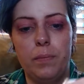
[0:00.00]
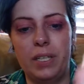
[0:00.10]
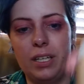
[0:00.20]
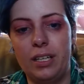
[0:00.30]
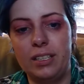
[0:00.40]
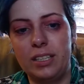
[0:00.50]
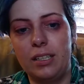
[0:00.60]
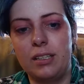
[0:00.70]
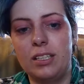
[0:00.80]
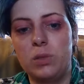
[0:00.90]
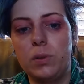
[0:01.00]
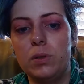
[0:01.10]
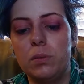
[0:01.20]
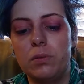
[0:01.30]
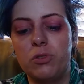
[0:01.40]
Because this
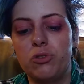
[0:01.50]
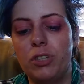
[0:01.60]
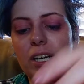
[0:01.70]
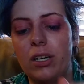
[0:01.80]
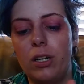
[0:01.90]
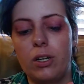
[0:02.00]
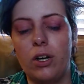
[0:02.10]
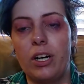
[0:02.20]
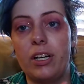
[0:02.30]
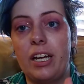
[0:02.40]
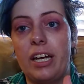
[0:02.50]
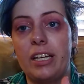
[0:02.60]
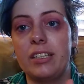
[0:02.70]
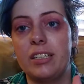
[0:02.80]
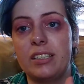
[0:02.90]
will dry on hard
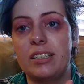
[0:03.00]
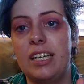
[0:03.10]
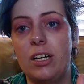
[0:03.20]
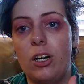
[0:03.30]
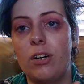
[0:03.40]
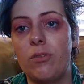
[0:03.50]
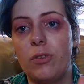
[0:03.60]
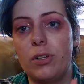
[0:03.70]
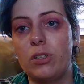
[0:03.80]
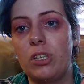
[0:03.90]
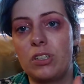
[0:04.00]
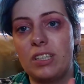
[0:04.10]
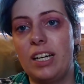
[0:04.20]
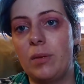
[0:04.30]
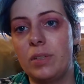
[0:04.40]
and stay on for a long
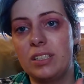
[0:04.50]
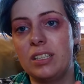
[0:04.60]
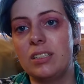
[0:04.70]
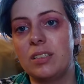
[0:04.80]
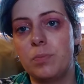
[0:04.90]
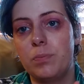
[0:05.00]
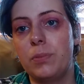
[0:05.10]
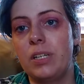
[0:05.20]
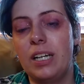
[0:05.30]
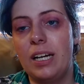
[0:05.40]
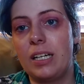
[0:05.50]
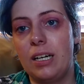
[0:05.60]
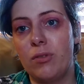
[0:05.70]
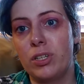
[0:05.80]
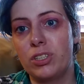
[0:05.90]
time. This is pretty high
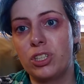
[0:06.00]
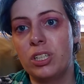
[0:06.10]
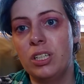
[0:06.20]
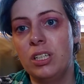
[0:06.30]
coverage.